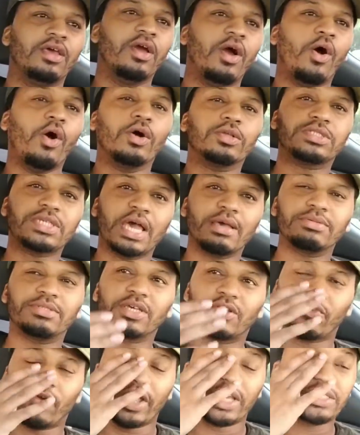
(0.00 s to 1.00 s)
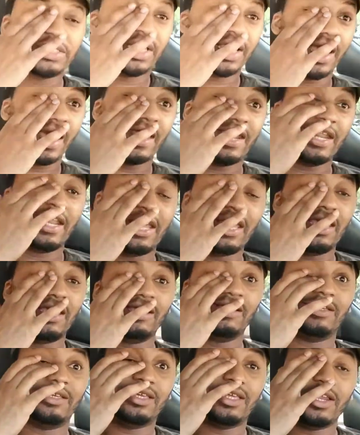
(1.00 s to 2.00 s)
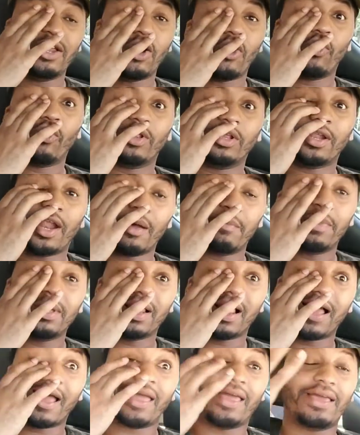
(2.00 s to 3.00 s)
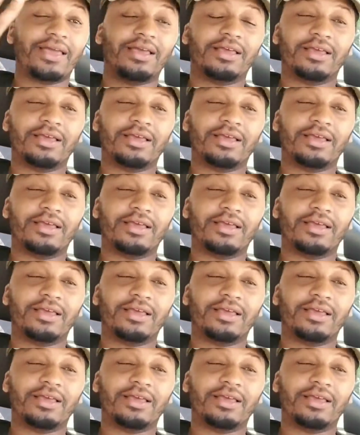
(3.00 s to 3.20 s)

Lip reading: all types of crazy editing, and I'd be like,